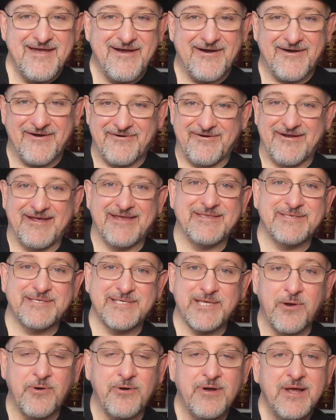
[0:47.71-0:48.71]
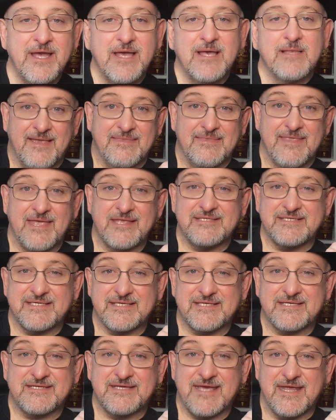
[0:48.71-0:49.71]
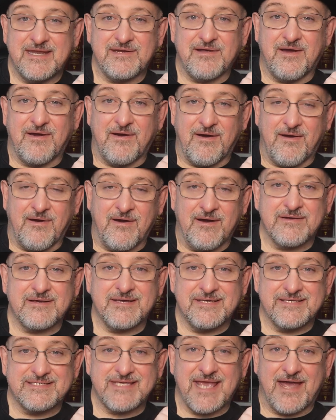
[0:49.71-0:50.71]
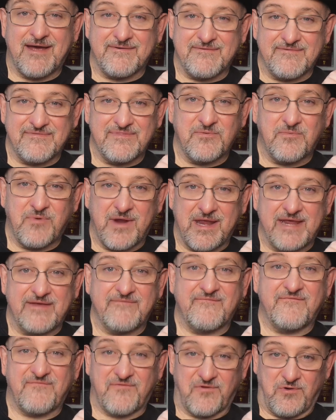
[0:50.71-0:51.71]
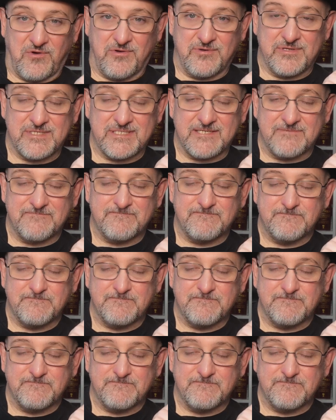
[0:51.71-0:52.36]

All right, so let's get August out of the way first.